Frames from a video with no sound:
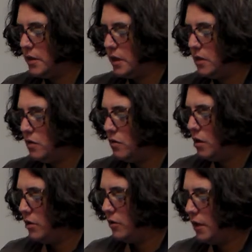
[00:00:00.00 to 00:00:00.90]
that go
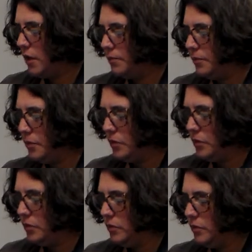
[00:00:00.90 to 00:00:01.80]
all the way up
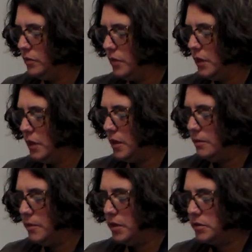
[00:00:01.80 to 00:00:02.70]
through
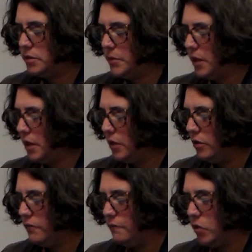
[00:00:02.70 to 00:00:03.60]

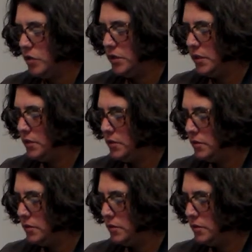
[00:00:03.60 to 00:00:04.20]
intermolecular forces,